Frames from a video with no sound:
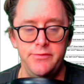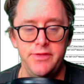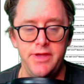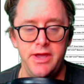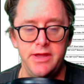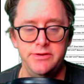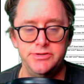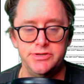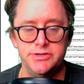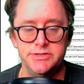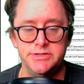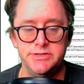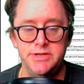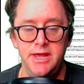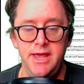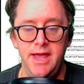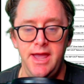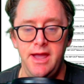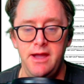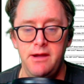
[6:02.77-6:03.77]
than just
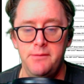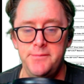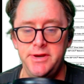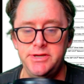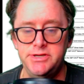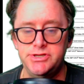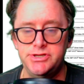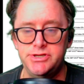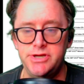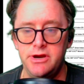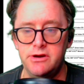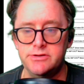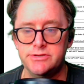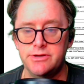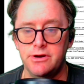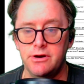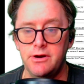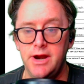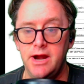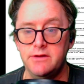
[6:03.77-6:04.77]
how many
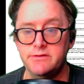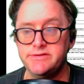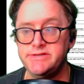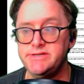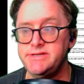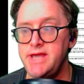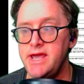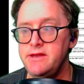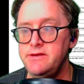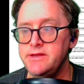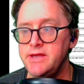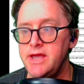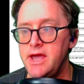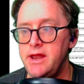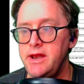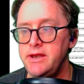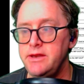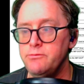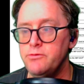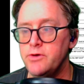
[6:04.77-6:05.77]
shares are outstanding
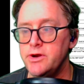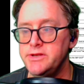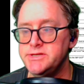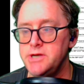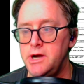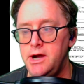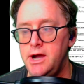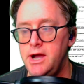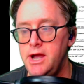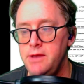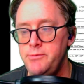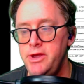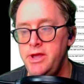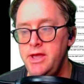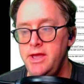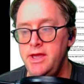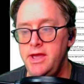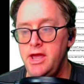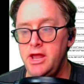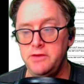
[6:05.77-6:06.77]
at any one time.
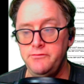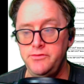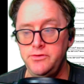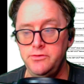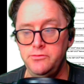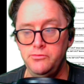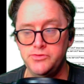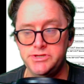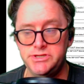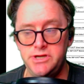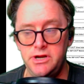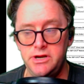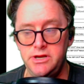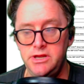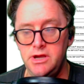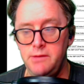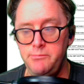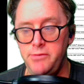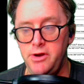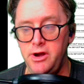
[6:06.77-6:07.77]
And if you
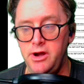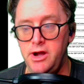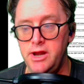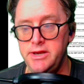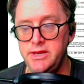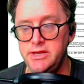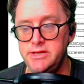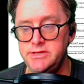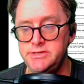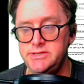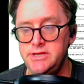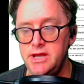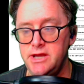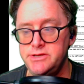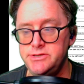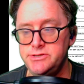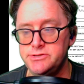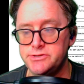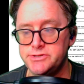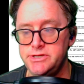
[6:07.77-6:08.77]
study up on
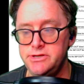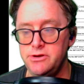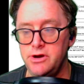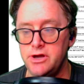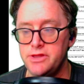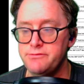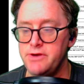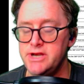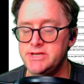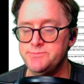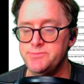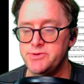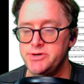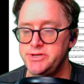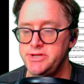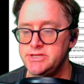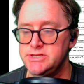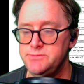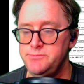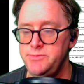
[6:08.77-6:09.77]
ETNs, you'll see authorized
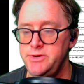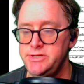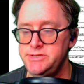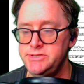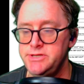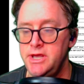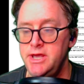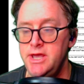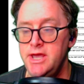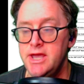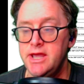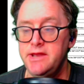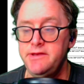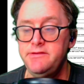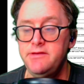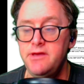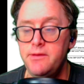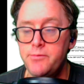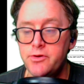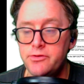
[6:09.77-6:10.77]
participants can
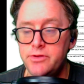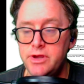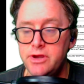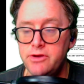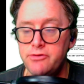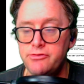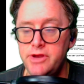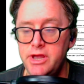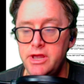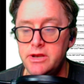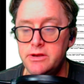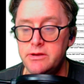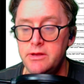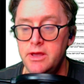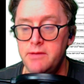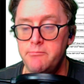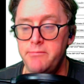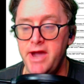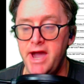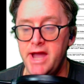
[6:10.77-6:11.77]
typically create
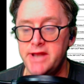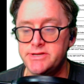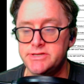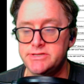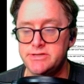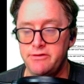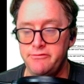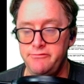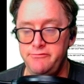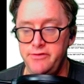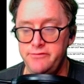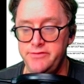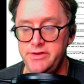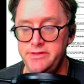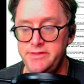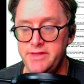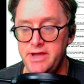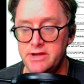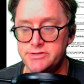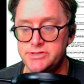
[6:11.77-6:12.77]
batches of
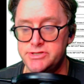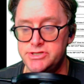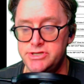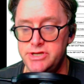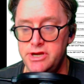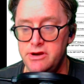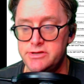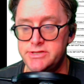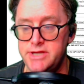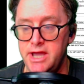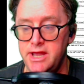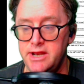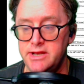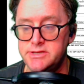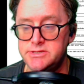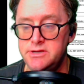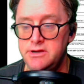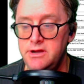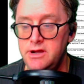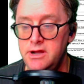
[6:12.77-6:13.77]
50,000 shares at
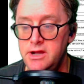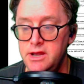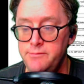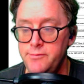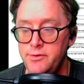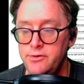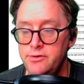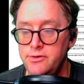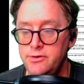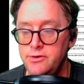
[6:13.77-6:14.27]
a time,